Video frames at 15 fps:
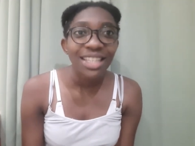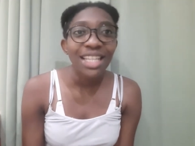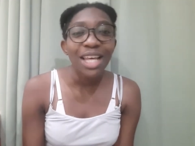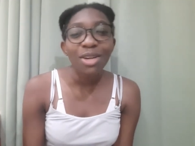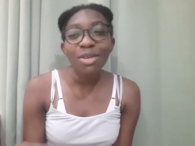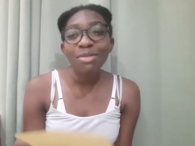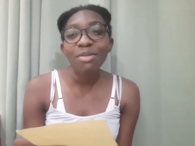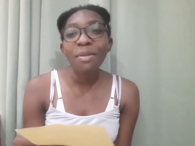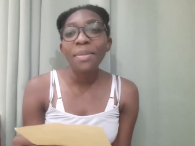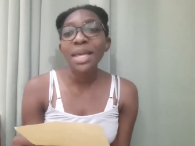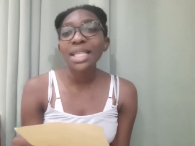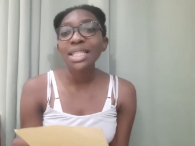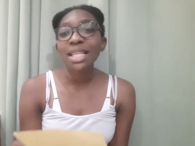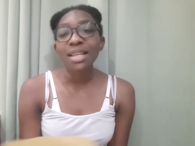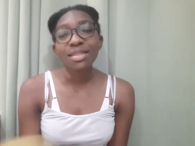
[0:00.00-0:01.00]
That don't even
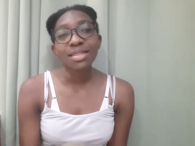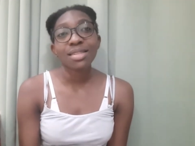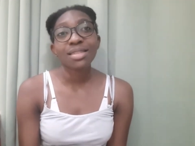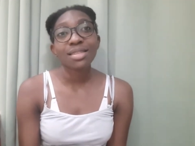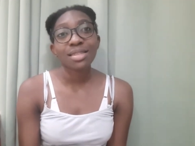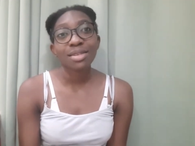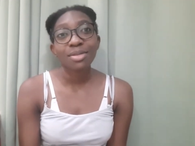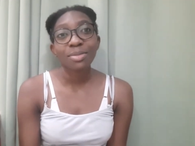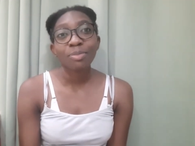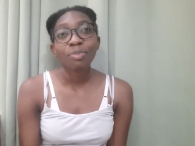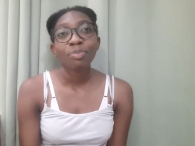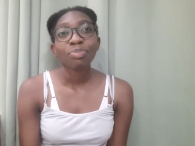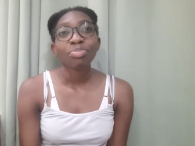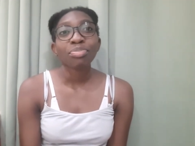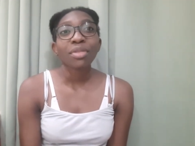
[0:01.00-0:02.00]
make sense.
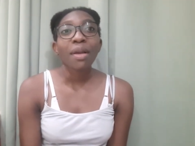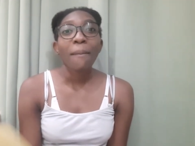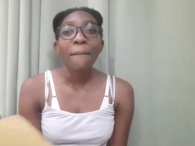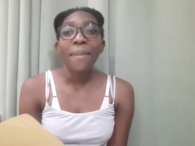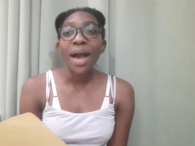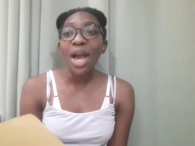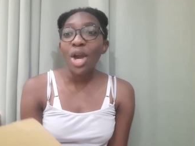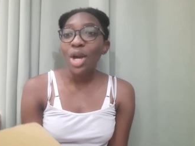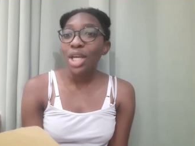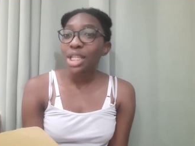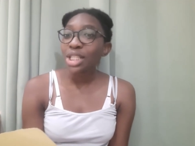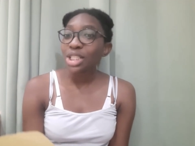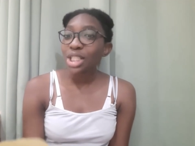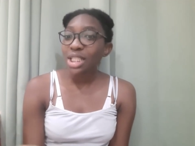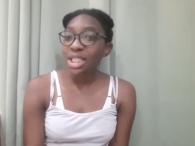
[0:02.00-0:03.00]

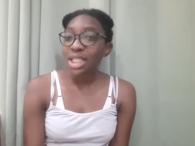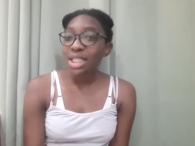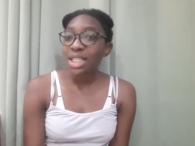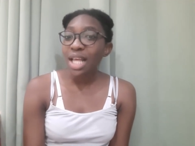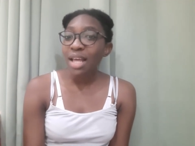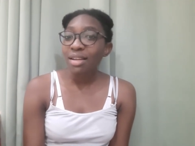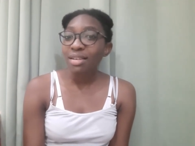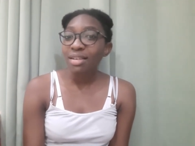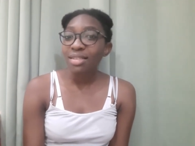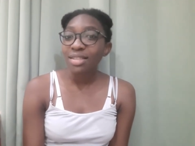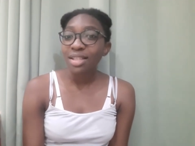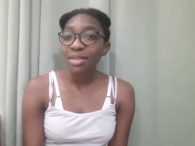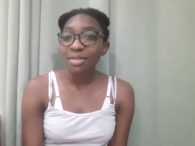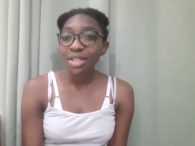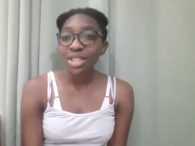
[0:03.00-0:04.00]
Bioenergetics and
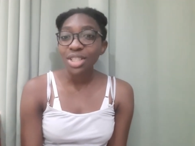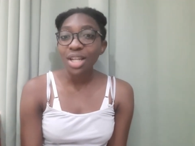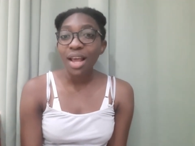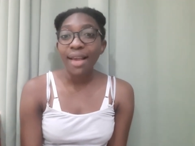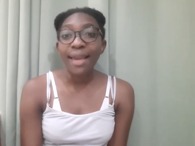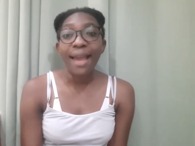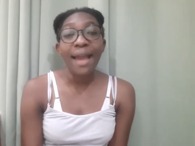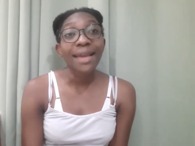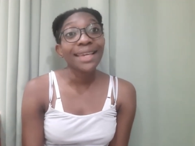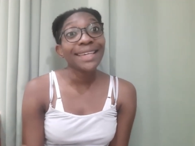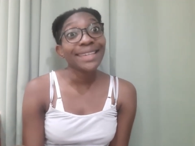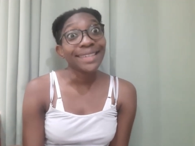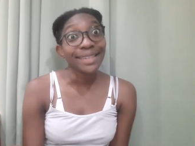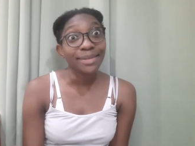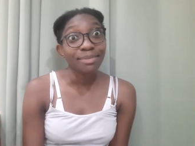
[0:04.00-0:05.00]
conservation, I got
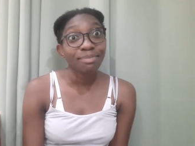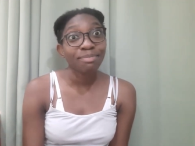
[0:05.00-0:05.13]
E.